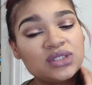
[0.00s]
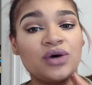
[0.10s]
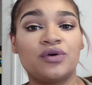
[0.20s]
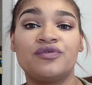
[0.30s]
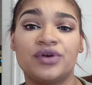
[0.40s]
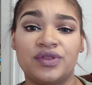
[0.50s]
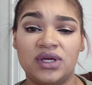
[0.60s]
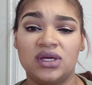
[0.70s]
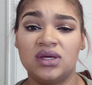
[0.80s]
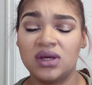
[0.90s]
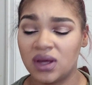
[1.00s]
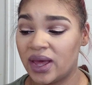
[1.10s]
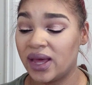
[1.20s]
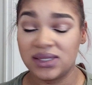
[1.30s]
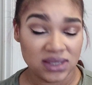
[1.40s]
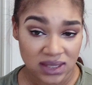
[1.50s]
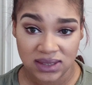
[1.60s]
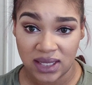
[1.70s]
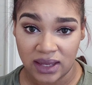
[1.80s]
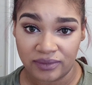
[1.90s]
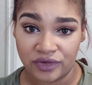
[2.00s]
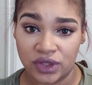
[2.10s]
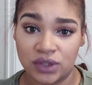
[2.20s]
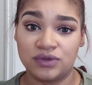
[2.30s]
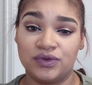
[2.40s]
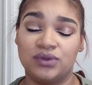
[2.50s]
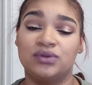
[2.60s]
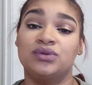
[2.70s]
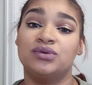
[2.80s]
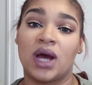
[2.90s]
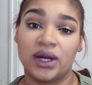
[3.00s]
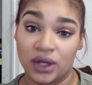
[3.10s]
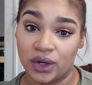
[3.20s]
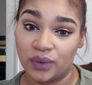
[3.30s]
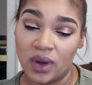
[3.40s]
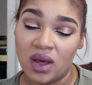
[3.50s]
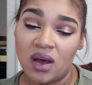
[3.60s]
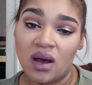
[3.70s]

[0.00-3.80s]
So, for the HESI exam, for those of you who do not know,